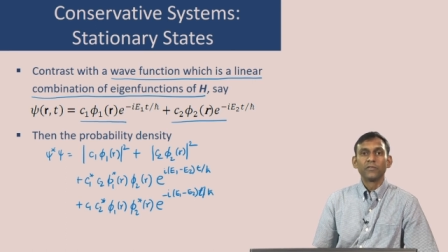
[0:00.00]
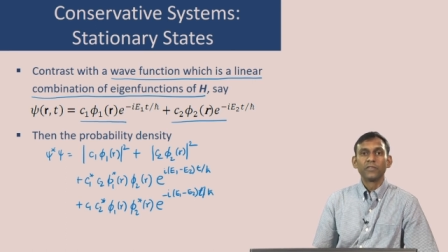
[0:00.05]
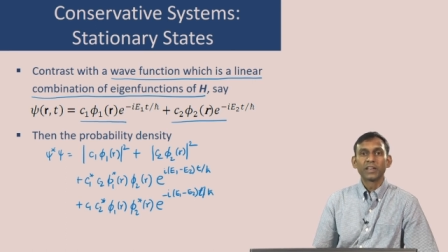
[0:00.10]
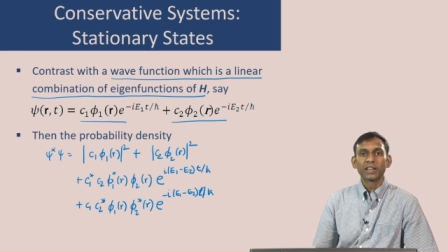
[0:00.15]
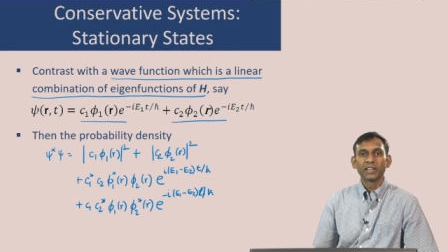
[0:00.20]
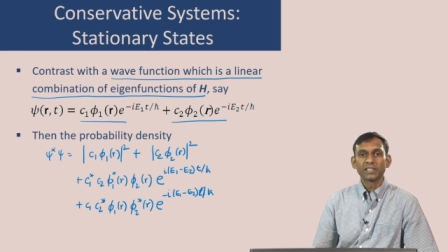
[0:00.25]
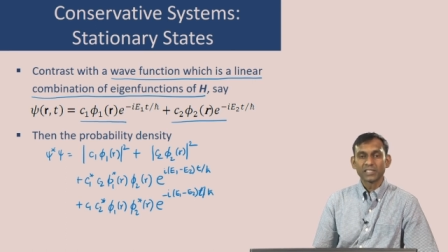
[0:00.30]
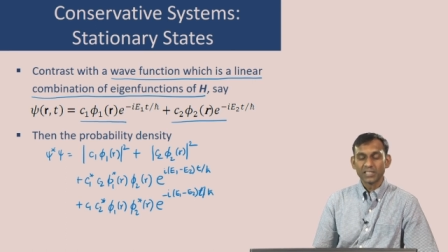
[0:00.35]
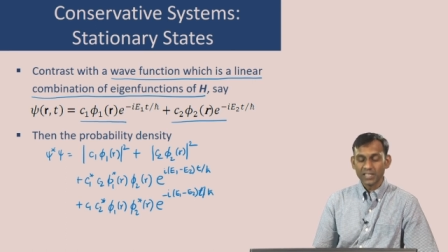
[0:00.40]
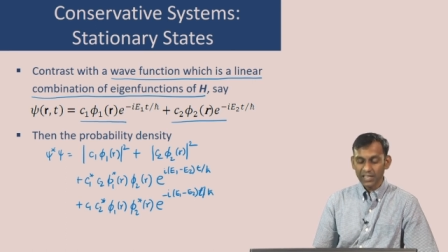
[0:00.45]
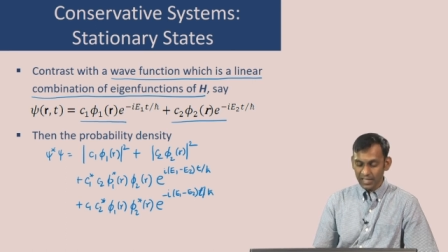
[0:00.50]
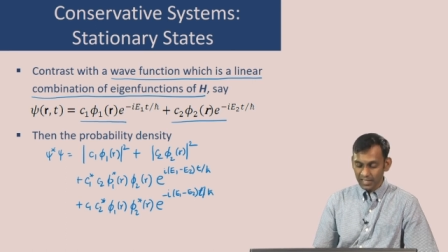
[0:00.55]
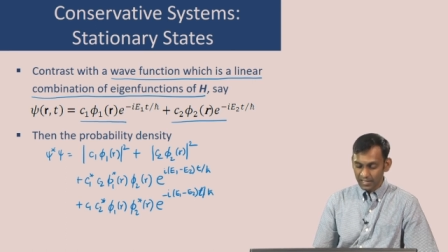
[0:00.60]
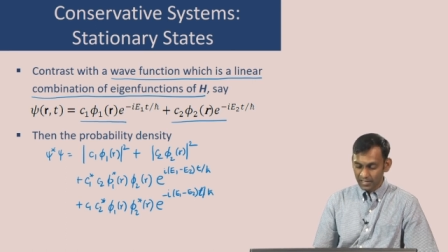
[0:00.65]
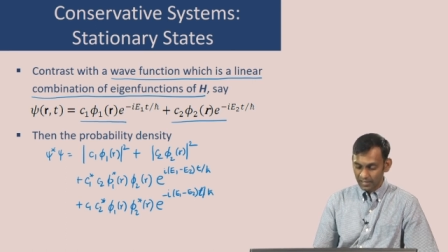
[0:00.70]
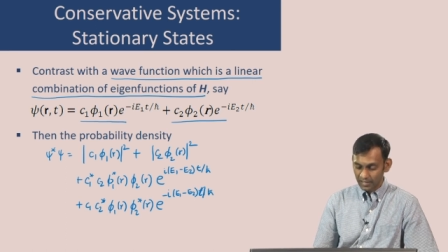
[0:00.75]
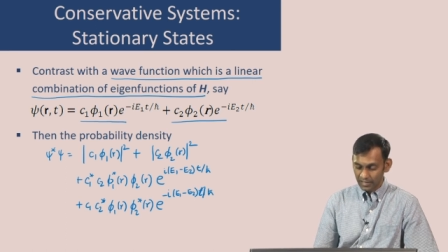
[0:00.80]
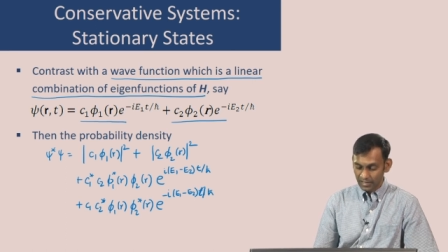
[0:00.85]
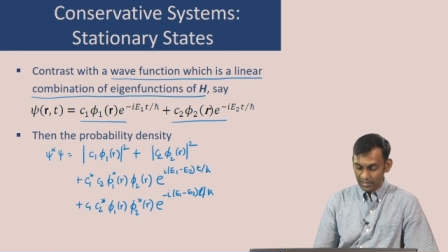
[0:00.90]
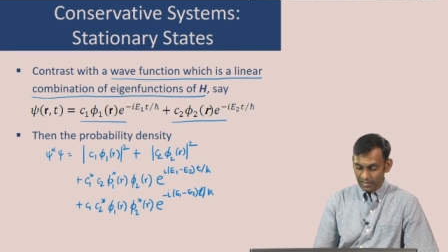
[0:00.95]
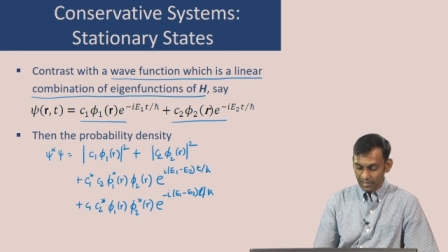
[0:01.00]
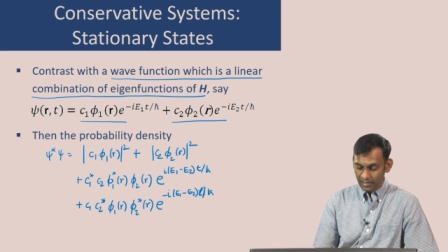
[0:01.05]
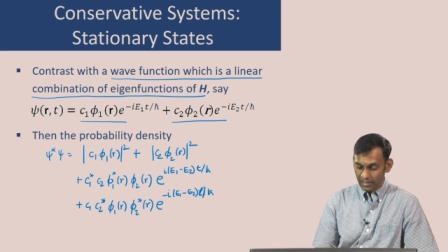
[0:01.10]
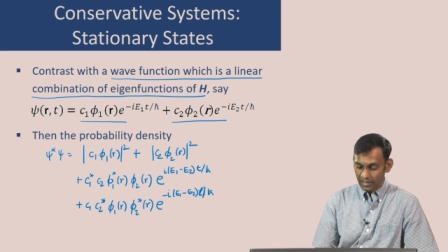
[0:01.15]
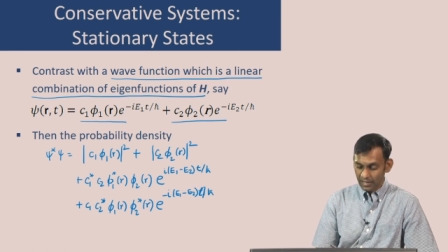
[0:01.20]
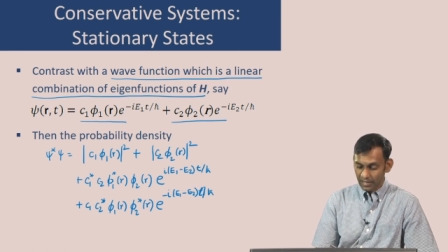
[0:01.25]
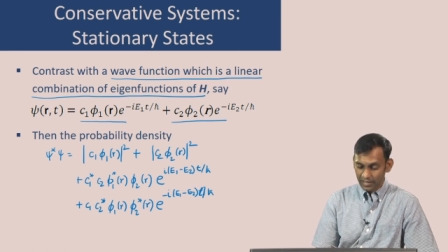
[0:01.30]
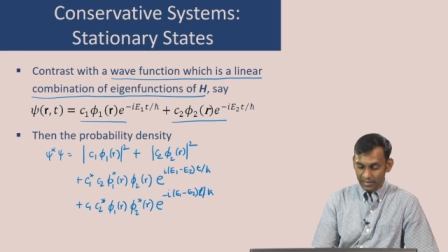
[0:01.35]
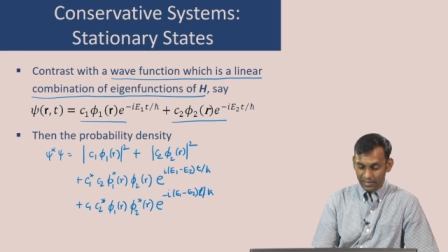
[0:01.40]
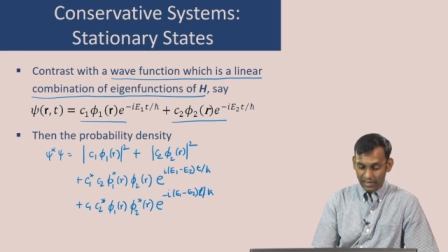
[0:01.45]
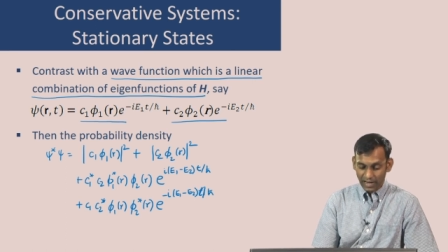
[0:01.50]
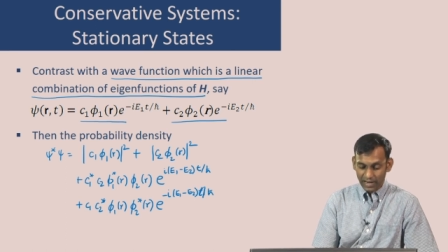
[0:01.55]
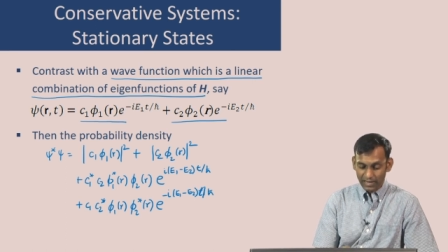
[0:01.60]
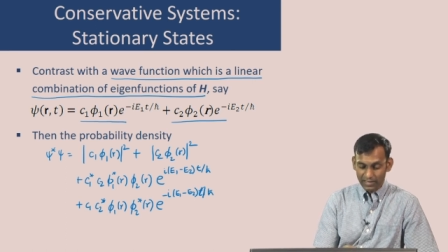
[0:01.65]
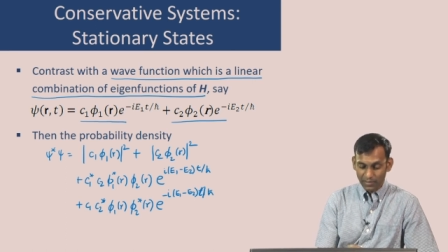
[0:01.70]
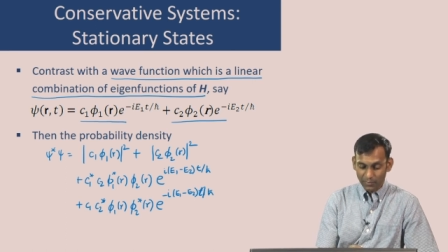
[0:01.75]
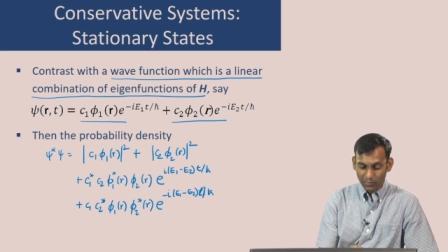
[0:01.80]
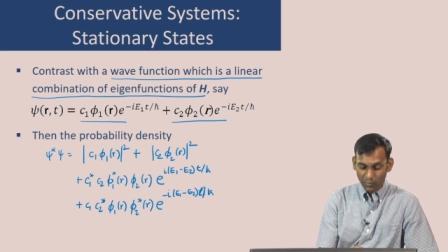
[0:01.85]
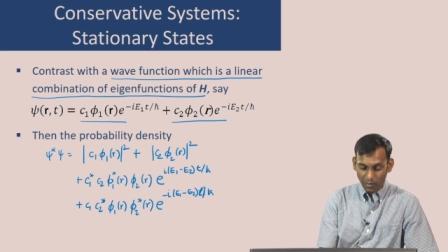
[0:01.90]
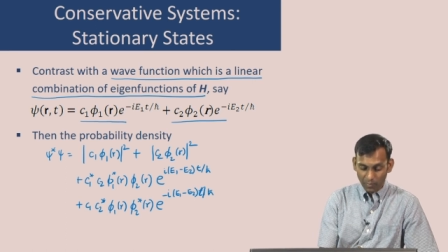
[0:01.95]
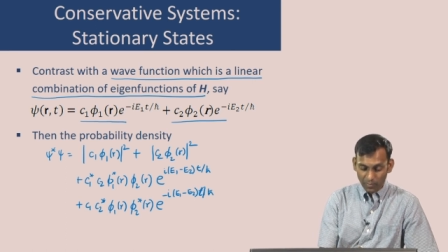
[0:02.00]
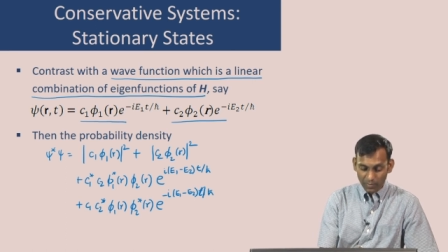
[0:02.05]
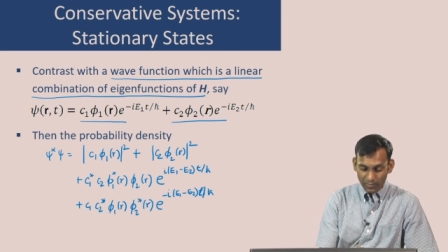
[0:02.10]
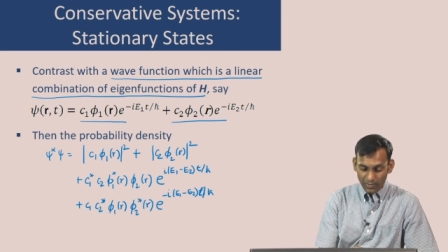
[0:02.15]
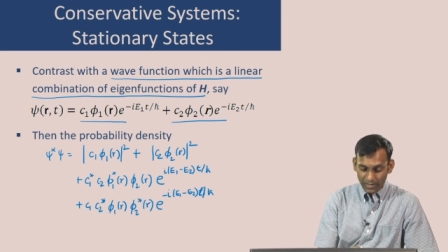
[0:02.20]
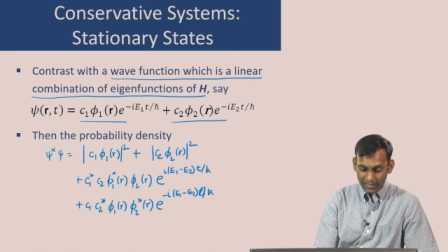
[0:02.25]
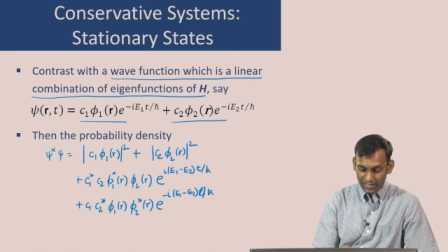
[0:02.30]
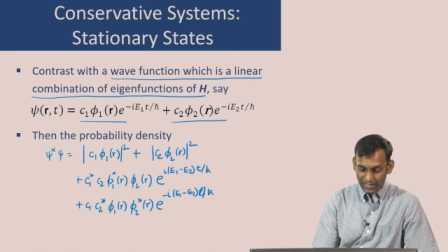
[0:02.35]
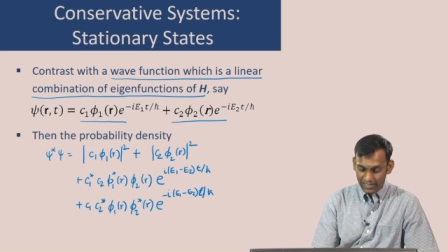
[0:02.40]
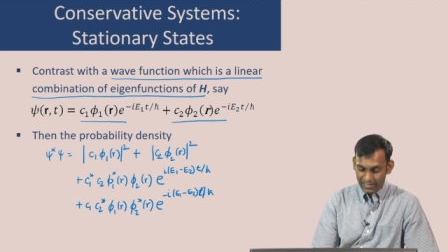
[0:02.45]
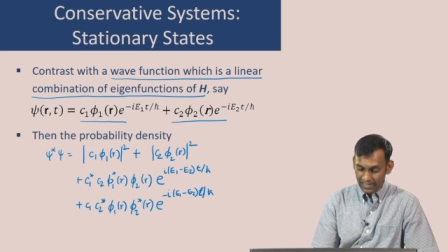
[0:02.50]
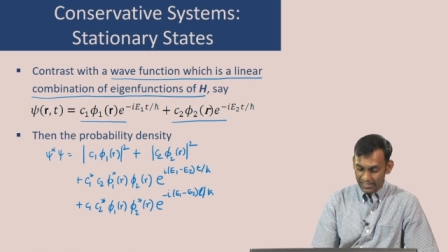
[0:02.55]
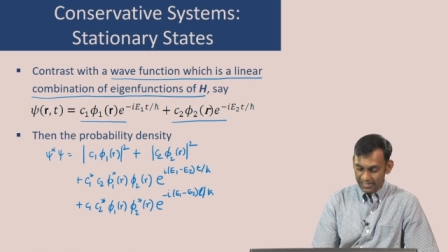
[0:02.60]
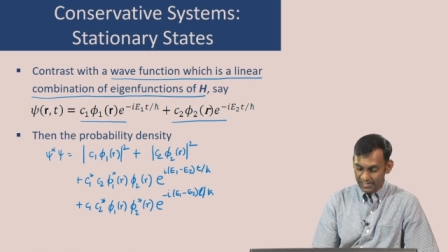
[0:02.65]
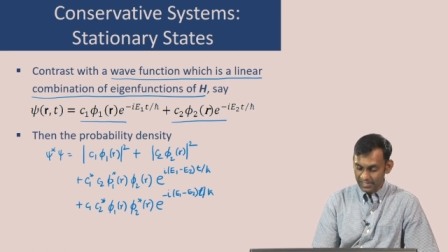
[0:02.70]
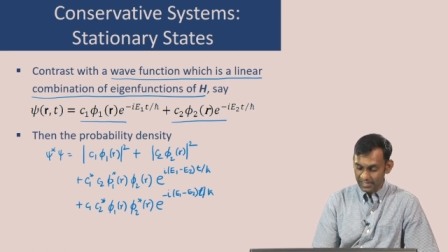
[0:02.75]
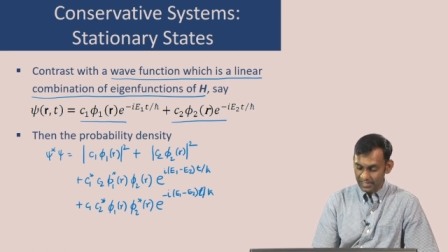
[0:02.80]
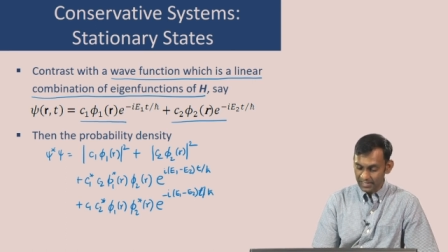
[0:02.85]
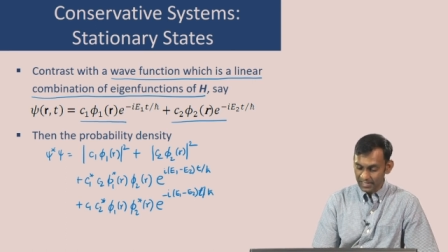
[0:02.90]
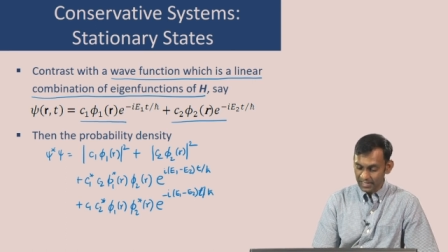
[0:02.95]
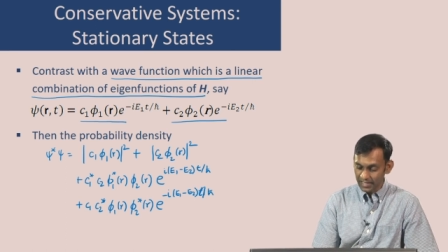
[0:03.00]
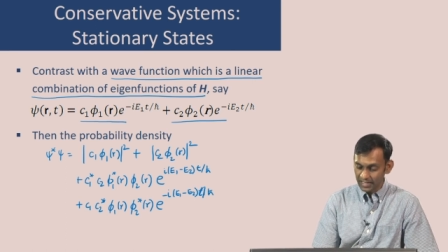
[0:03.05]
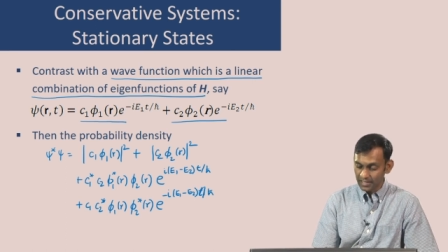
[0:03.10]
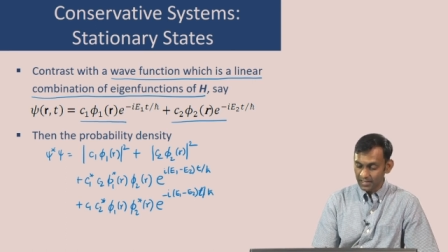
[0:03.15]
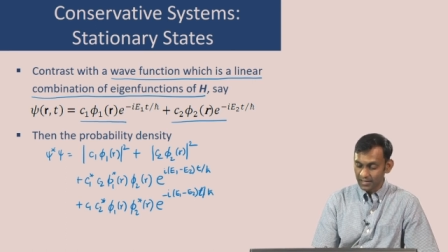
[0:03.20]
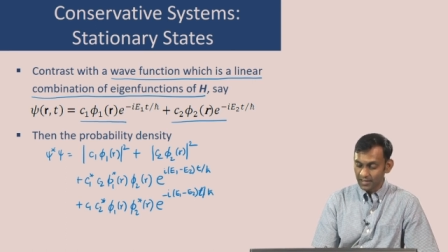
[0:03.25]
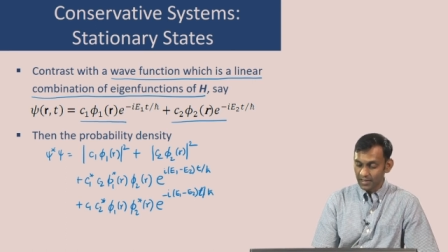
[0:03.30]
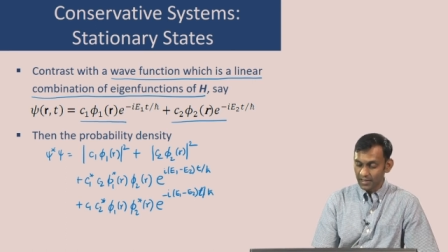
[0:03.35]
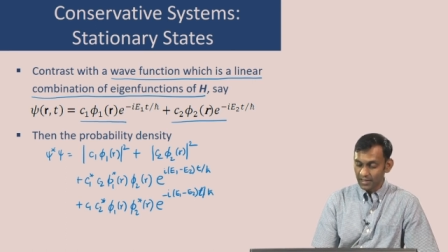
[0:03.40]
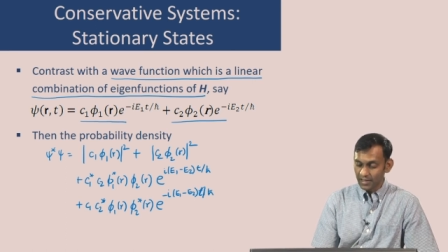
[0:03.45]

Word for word: We can see here that the probability density